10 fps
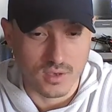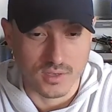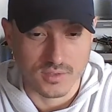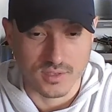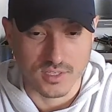
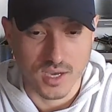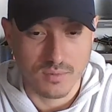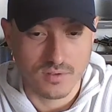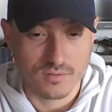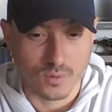It's the
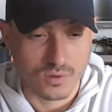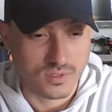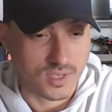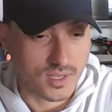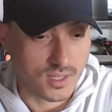dominant
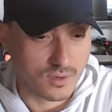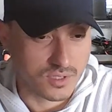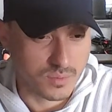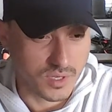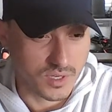force at low
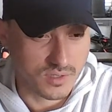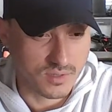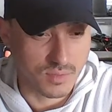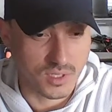speeds